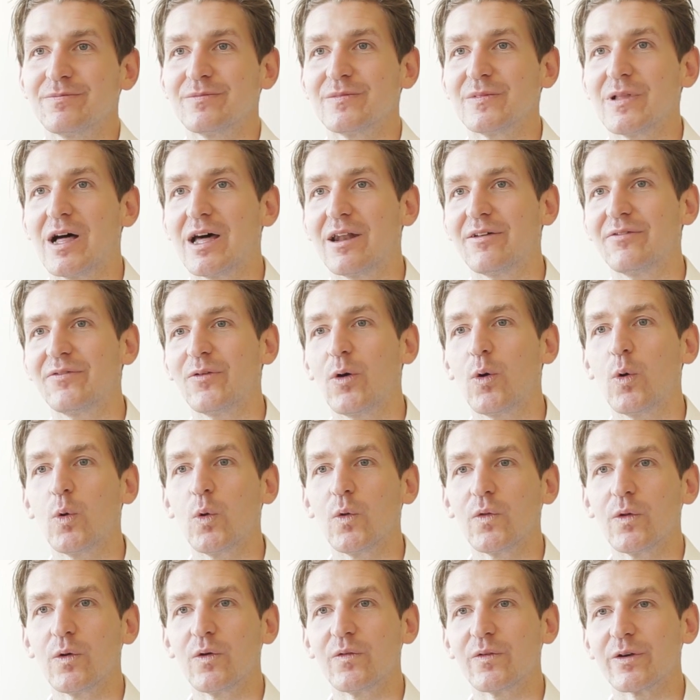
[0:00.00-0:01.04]
a lot of
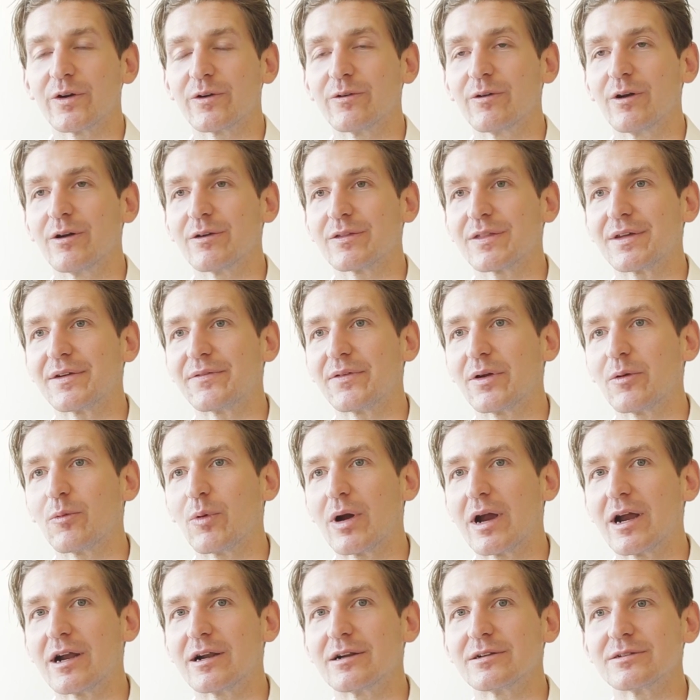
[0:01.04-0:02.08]
old overgrowth
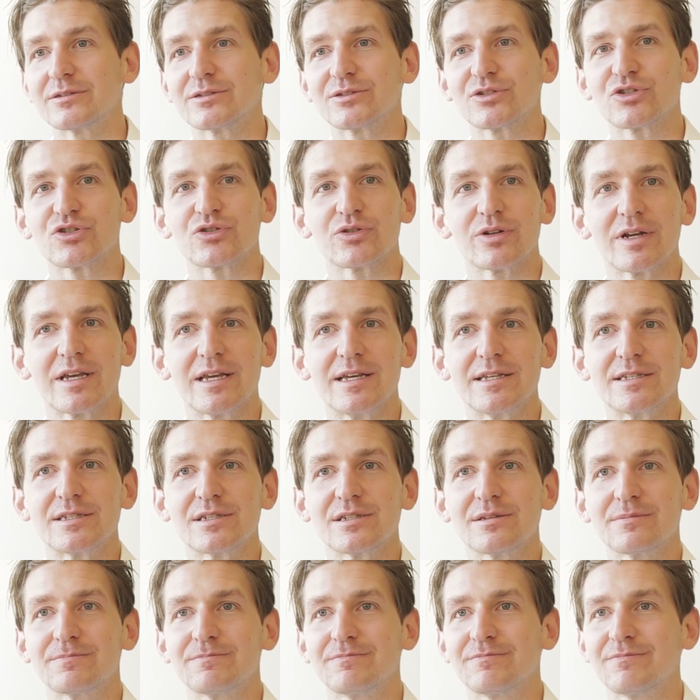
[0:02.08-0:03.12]
everywhere,
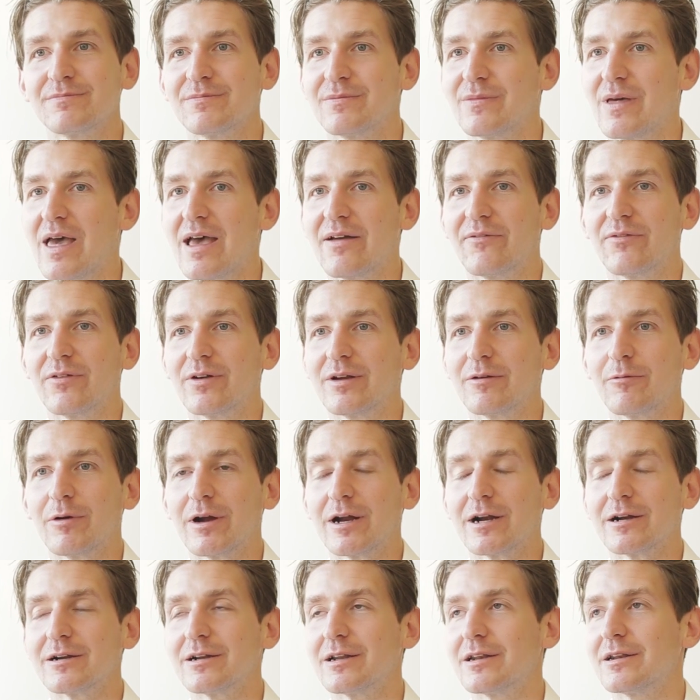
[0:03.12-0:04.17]
trees
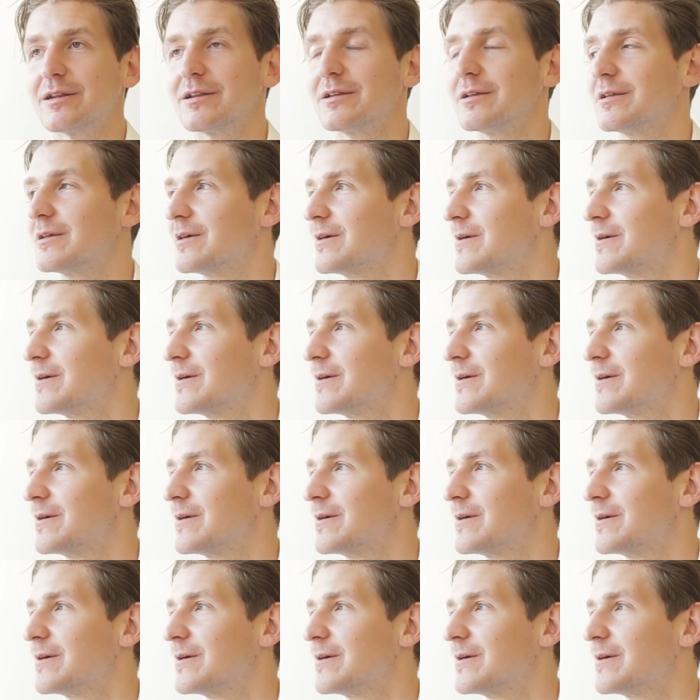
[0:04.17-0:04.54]
everywhere, and